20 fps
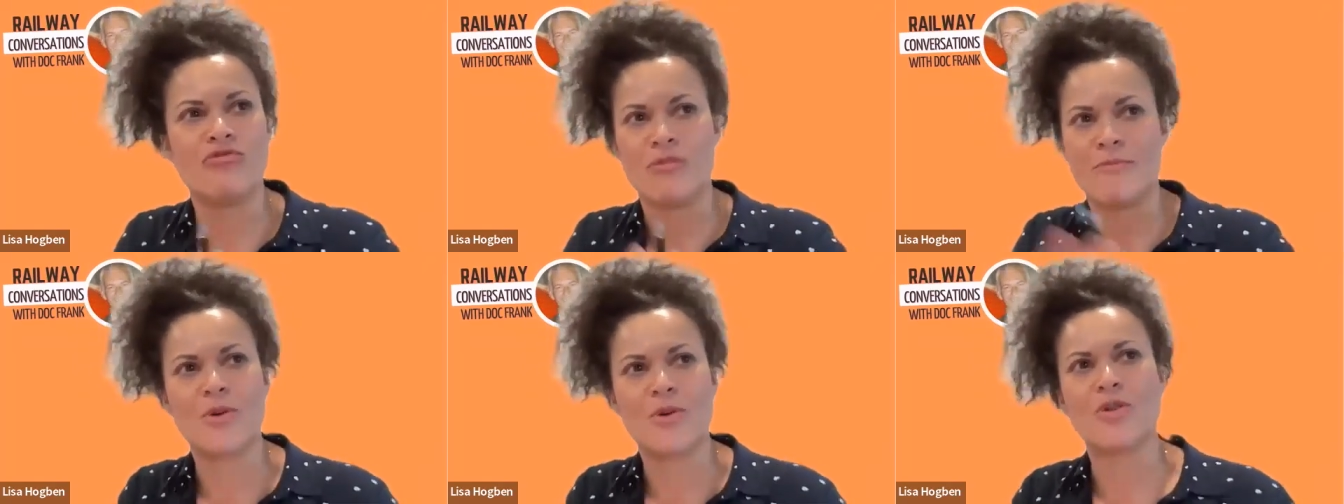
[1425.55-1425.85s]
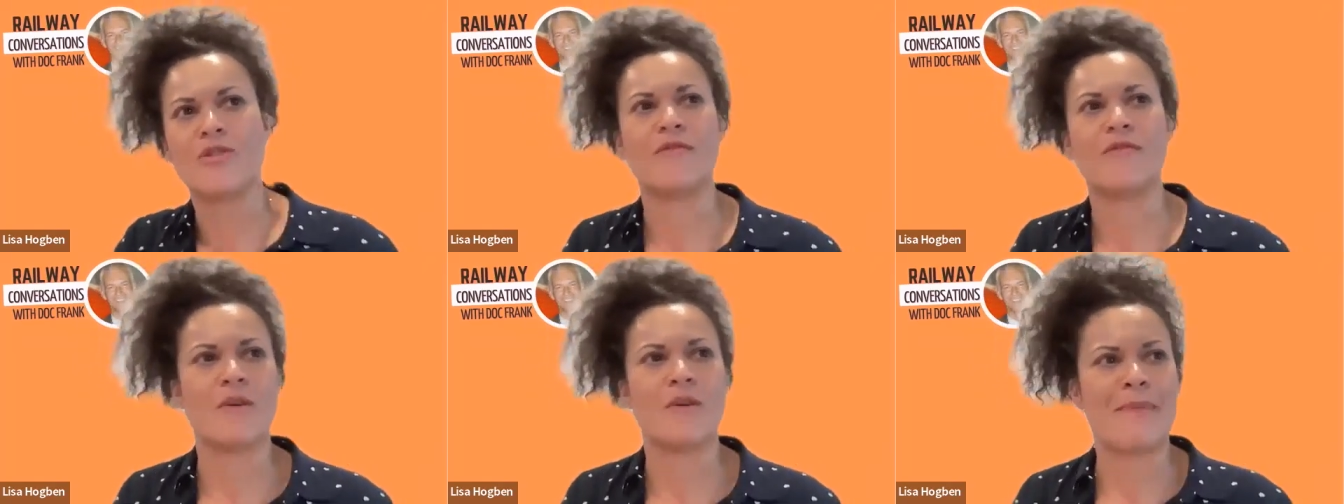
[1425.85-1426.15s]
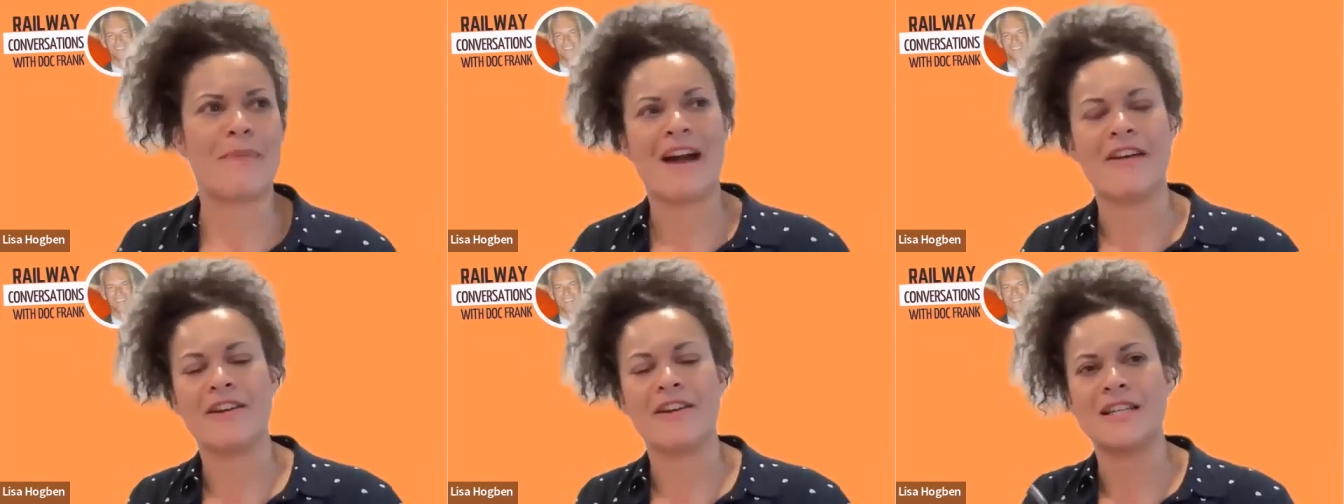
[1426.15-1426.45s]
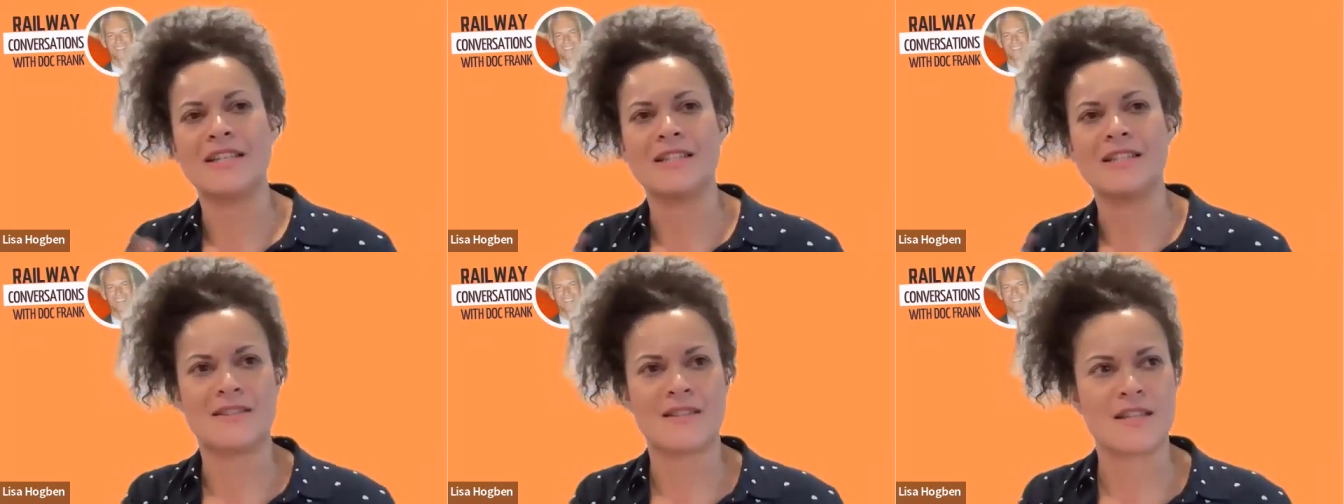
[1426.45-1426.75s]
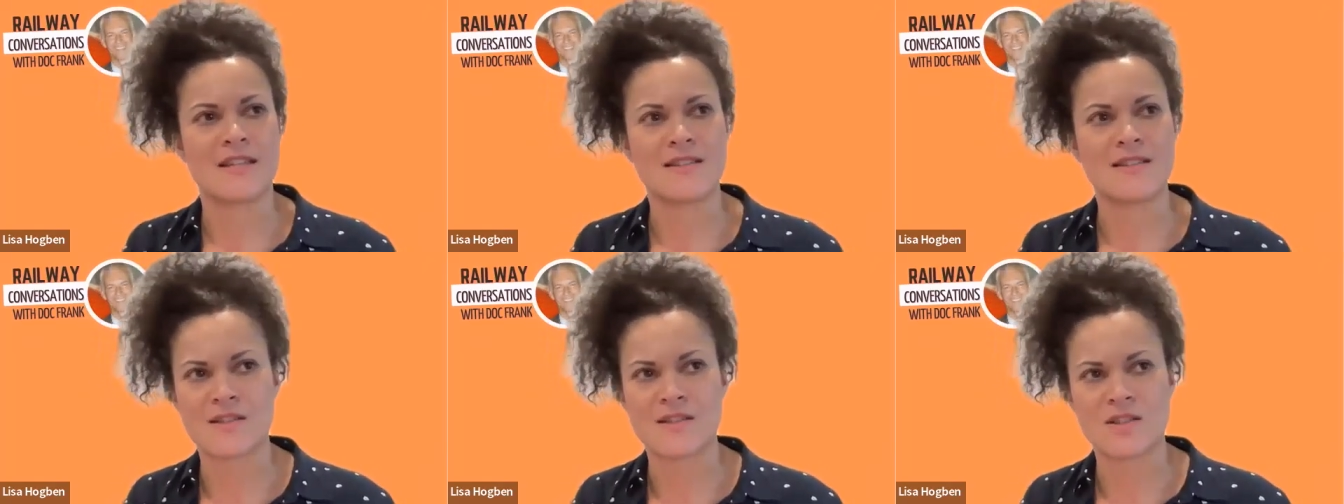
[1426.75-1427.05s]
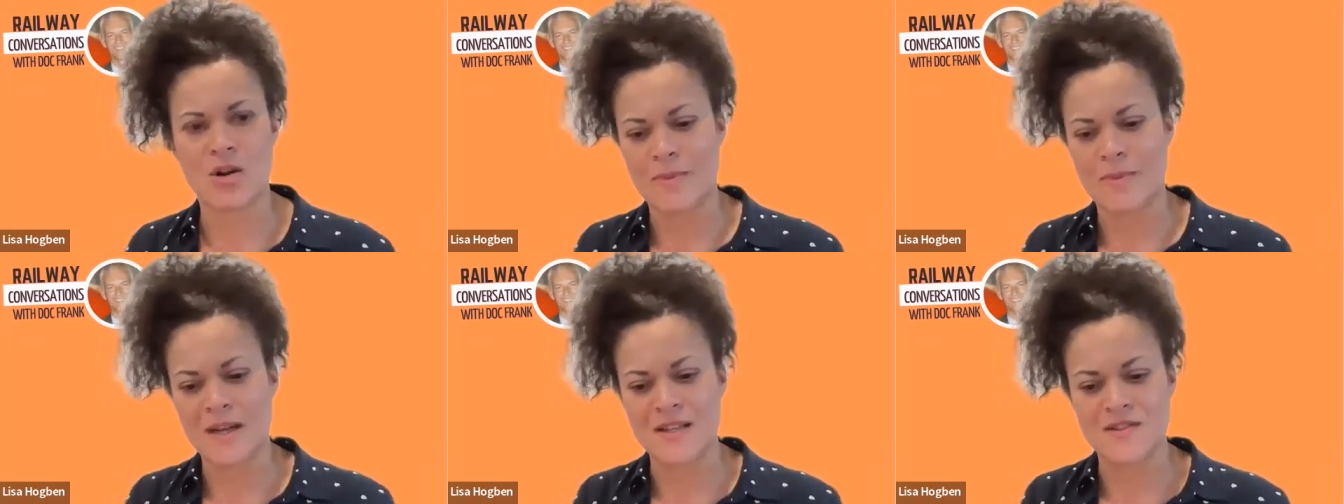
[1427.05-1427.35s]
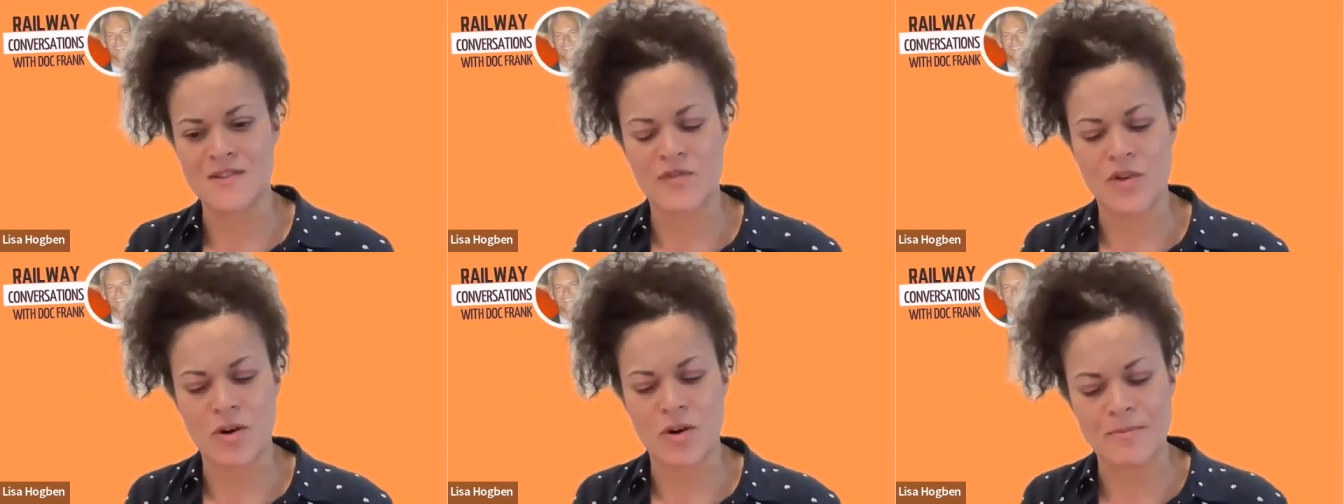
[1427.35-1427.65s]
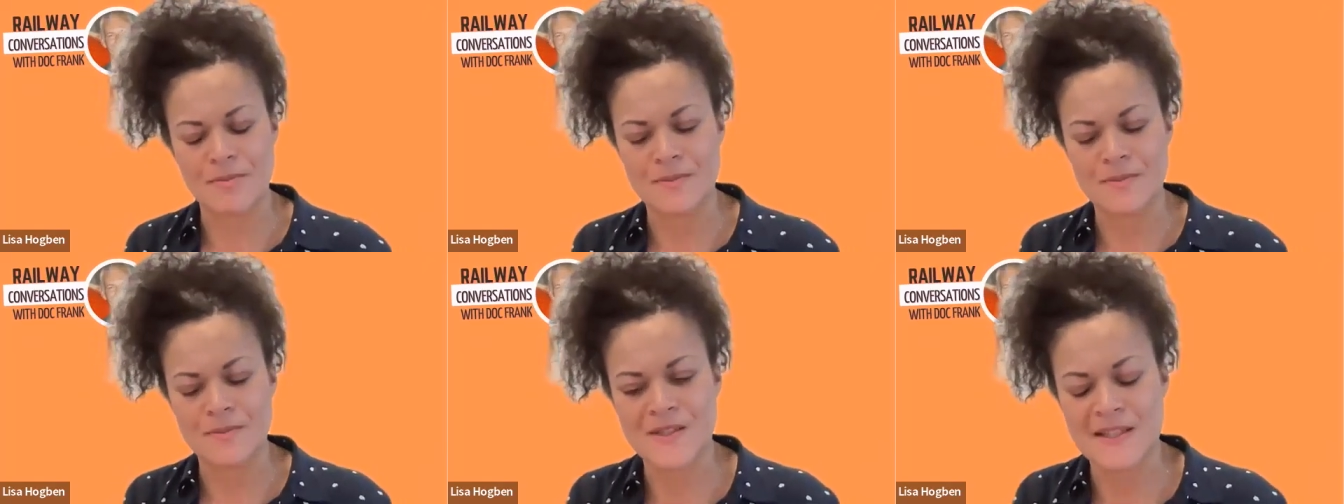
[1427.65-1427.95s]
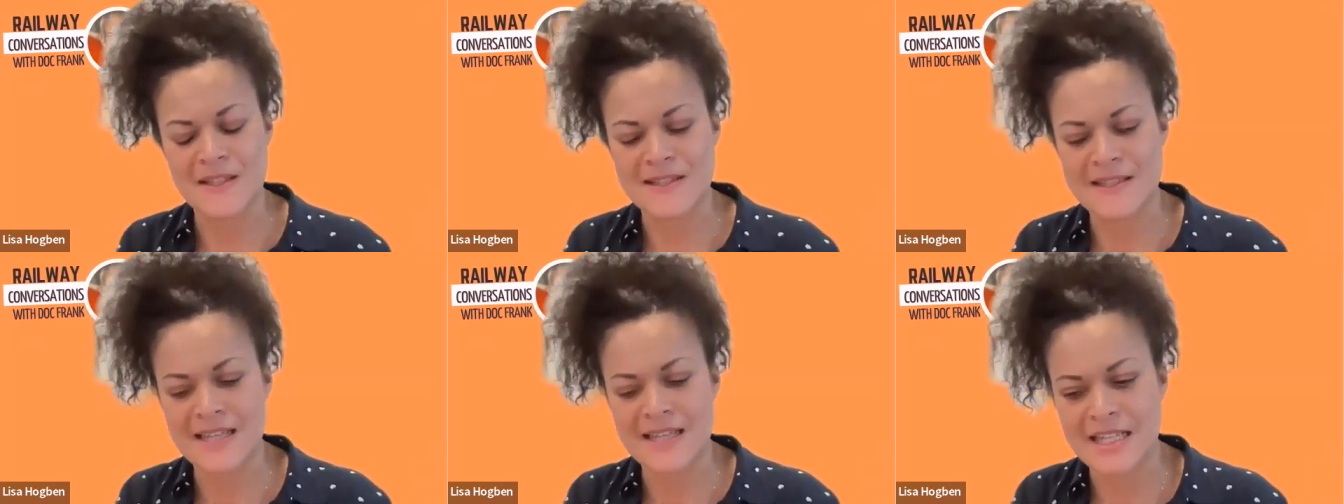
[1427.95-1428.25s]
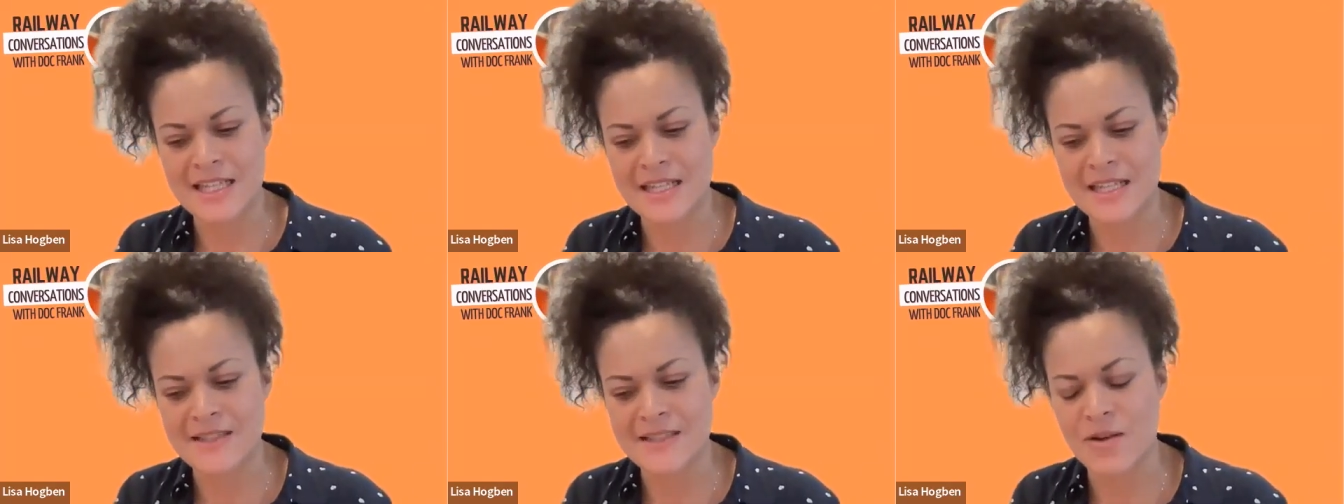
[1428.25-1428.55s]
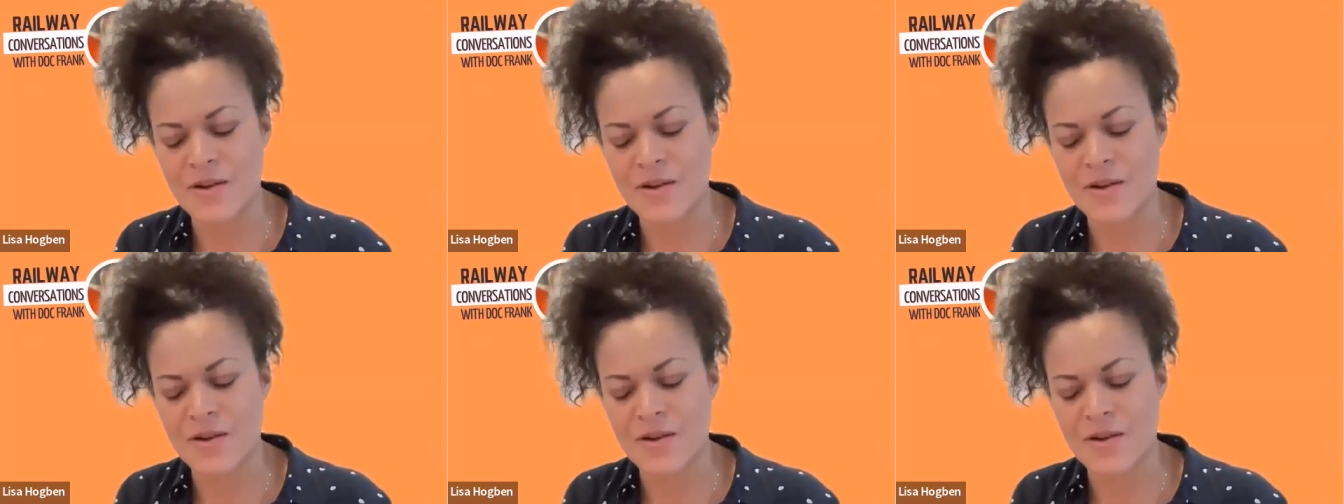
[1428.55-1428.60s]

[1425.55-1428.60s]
remove the barriers that stop us from succeeding.